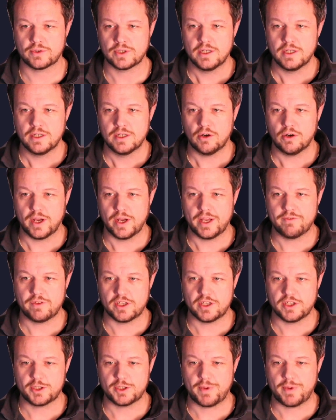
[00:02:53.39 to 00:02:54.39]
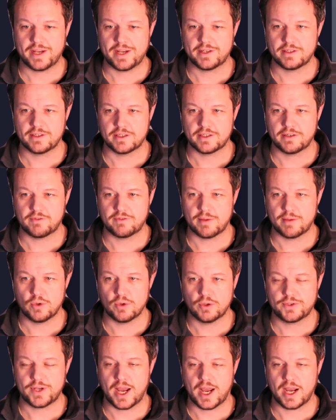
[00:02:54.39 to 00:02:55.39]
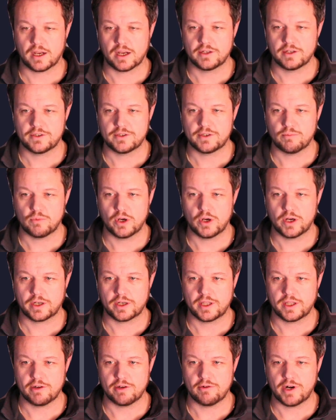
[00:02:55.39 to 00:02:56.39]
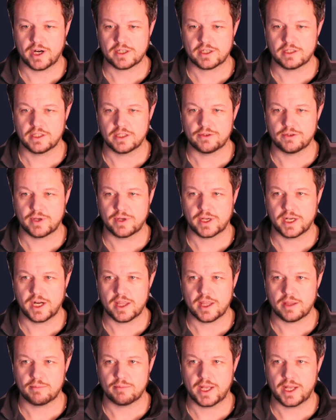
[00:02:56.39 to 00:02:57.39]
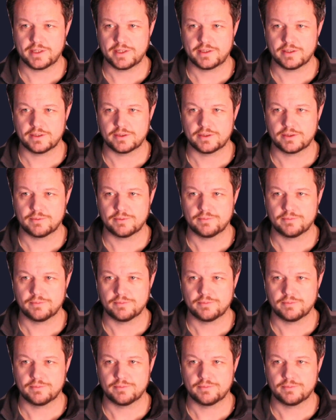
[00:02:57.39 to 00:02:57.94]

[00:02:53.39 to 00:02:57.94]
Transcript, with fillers: or even your spaces if they're more targeted to work that you're actually doing in other places.